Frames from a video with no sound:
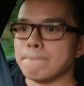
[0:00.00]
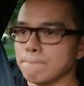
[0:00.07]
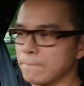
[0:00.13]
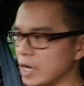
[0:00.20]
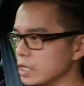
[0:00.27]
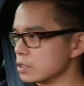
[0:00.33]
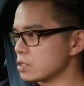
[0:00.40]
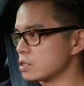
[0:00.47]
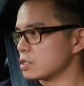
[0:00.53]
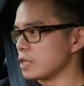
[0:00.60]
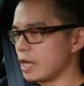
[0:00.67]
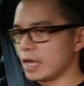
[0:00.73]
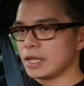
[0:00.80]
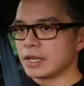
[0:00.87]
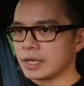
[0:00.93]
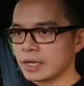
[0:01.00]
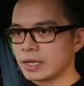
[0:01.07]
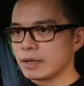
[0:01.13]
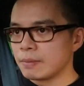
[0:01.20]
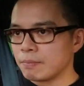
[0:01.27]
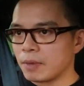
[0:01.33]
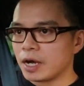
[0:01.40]
But
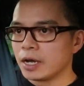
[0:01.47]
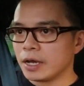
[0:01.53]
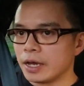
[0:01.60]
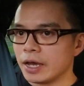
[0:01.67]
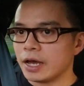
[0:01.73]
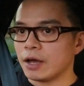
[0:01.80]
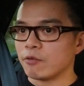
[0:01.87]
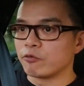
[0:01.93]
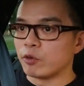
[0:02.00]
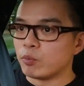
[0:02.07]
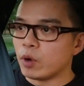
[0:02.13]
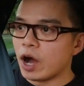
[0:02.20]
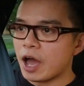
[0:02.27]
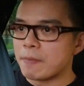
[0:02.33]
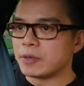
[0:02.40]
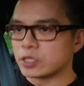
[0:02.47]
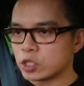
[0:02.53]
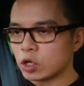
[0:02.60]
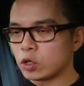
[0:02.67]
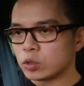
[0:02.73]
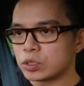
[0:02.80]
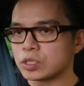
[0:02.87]
in my from what I've been
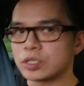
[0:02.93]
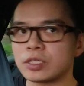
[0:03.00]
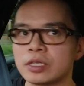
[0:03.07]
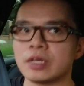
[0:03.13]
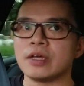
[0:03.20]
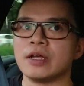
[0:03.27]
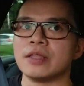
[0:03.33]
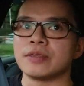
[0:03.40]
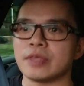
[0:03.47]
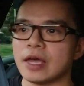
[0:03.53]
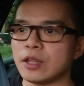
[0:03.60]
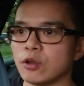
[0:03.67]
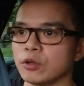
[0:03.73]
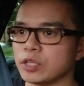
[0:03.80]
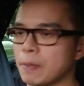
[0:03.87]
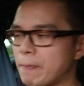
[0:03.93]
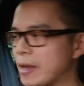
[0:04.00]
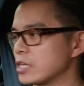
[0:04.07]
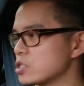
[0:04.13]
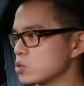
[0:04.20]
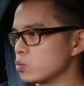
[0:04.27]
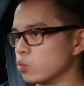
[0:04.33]
told, they're not the
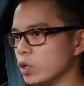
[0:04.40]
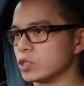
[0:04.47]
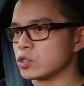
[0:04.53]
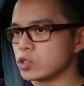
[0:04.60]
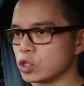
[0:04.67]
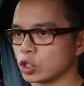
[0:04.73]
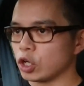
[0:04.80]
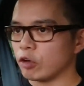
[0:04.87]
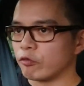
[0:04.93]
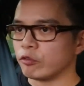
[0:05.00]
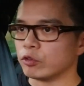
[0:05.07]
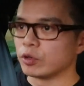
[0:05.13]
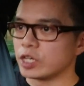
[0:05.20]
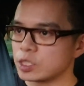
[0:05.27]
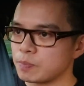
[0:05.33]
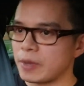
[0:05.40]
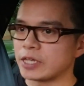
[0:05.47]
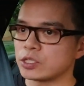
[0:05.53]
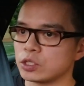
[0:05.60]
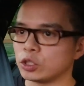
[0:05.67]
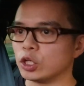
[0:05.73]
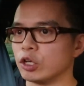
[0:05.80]
best ones to go for. It's
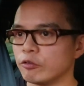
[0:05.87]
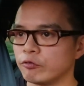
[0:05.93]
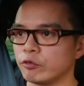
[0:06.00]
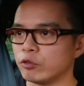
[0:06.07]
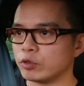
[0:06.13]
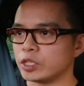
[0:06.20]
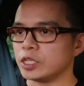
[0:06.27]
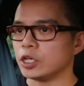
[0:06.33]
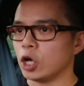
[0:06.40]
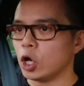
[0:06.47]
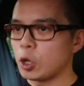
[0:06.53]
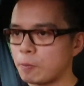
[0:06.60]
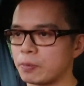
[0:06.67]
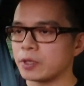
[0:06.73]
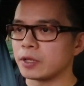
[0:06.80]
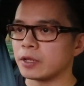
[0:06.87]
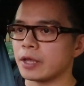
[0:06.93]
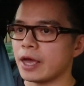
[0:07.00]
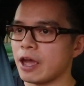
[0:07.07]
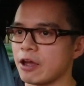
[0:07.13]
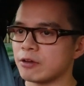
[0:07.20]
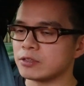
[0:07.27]
best to go for the open
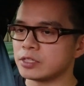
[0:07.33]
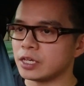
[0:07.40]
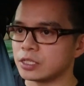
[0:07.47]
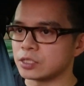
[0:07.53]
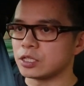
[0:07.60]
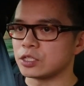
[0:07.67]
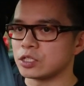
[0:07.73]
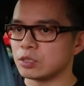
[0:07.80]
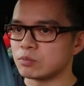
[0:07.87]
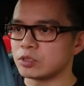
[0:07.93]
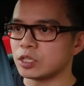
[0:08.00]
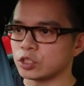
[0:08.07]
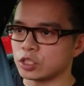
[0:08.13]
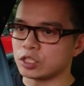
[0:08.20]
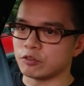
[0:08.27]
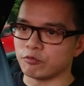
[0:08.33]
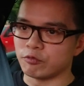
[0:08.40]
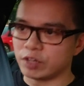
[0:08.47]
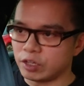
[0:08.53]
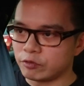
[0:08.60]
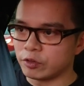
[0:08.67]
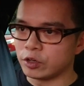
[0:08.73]
air intake system, such as the
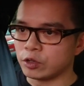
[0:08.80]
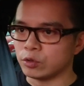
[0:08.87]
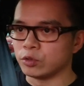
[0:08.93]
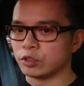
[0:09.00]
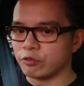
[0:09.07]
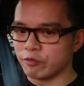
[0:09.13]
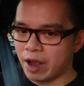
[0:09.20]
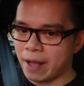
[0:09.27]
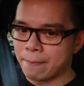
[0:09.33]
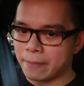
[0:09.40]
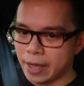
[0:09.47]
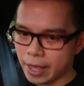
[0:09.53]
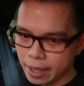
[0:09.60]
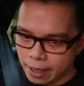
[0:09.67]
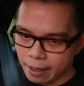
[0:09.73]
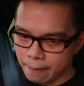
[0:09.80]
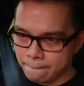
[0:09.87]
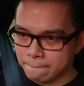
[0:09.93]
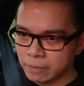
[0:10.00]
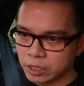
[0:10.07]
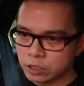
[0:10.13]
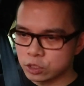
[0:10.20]
Revo or the Ram Air.
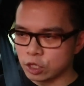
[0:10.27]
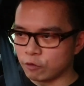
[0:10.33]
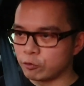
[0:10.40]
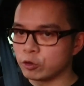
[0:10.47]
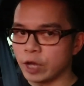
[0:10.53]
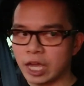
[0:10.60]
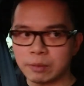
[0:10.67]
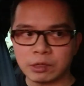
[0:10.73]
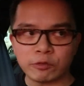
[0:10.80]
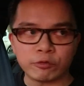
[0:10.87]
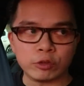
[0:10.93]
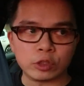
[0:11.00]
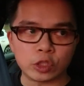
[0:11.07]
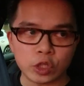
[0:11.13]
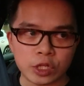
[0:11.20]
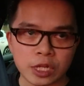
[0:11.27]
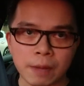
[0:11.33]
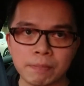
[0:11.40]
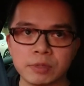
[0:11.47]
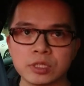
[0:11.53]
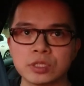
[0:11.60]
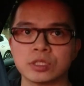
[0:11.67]
So if you're aiming for good
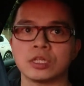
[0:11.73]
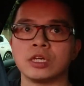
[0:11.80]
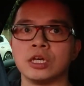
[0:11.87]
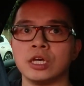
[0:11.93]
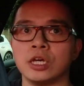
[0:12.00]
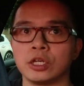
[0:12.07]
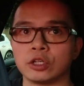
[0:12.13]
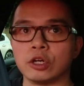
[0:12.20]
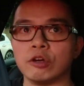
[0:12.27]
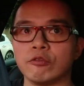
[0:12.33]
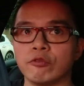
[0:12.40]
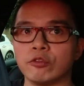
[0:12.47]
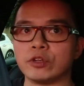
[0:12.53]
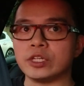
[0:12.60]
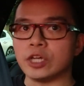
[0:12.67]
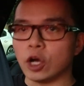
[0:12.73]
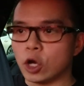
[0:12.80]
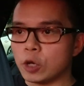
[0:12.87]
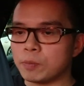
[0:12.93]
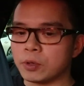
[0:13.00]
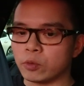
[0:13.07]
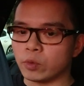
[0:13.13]
numbers, go for the
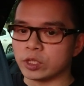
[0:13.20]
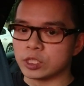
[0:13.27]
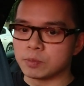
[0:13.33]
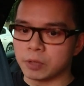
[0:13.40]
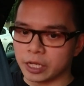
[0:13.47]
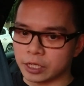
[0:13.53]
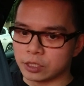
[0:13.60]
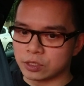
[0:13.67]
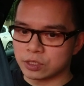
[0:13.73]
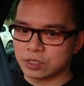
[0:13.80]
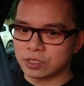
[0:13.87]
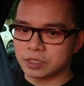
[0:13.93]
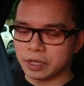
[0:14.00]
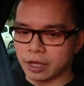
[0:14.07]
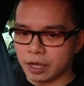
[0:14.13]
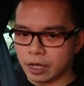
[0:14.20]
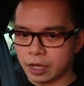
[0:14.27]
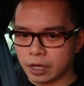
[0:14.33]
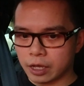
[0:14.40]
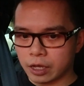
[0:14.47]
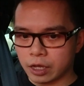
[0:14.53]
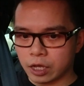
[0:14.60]
open ones, please.
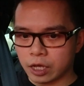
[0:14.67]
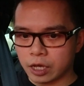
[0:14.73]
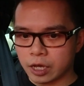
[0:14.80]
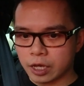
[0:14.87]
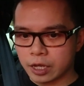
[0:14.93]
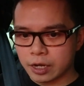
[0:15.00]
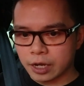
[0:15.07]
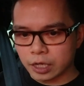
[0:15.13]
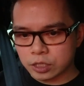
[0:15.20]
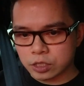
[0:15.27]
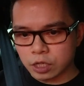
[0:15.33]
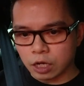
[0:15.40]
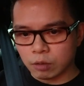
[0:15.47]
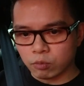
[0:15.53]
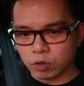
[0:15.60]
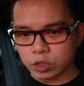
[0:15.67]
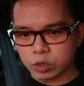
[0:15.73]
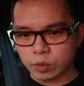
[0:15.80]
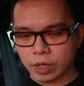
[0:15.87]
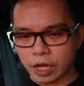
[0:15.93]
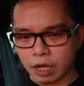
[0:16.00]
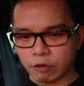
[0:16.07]
Next up, what
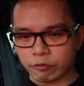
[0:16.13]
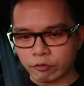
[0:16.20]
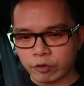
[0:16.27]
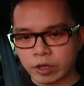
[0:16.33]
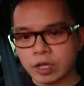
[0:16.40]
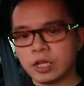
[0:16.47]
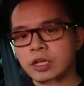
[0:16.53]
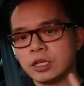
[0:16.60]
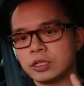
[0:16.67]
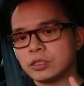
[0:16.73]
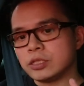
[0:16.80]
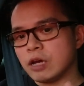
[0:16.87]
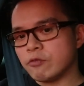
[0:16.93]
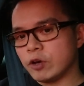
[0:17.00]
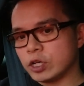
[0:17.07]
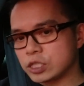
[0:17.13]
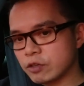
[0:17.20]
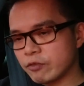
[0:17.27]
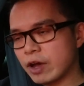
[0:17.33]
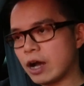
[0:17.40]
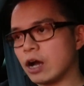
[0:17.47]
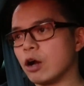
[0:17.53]
do we have? Diverter
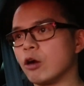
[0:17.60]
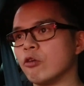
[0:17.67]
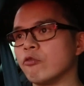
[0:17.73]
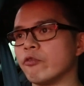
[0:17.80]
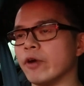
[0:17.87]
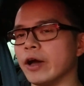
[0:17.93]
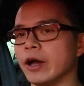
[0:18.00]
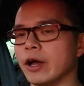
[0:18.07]
valve.